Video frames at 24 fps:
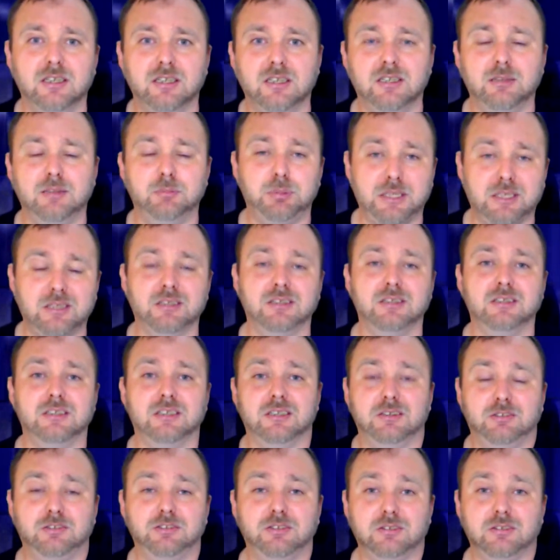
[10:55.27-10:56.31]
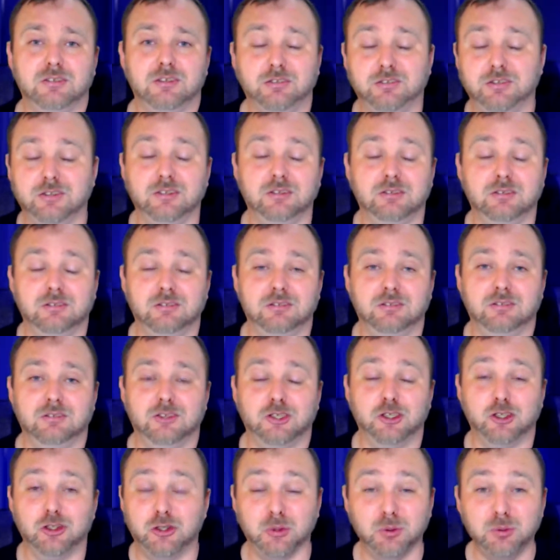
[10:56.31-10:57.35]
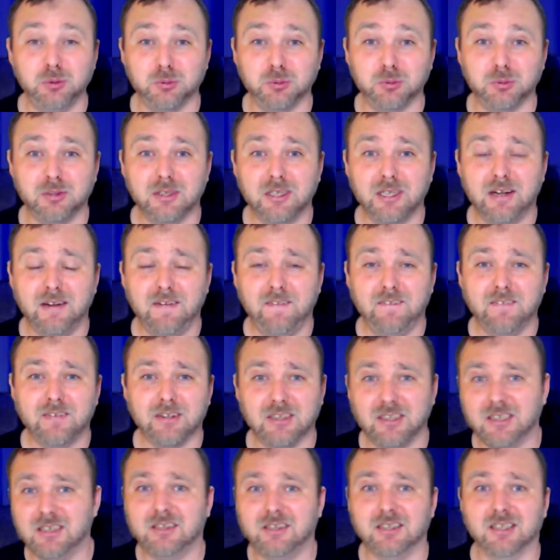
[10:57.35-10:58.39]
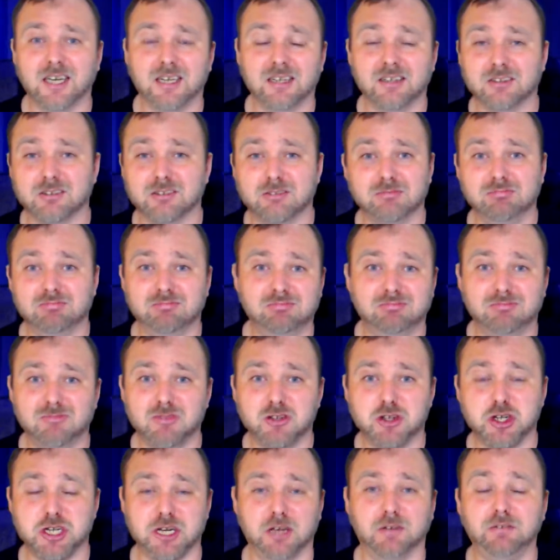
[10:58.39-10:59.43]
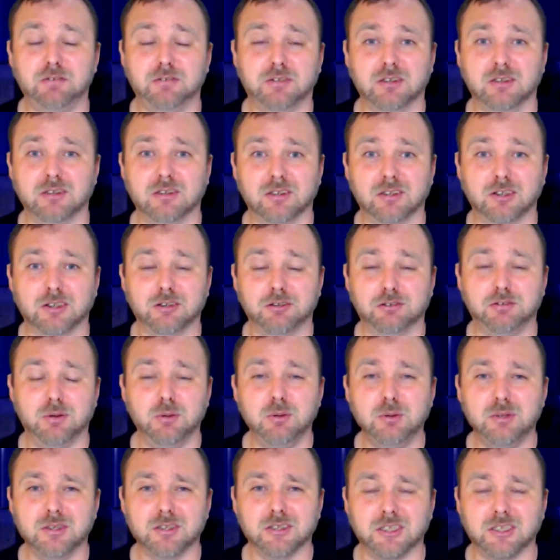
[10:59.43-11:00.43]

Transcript: Because if you do, you need to kind of shift your focus.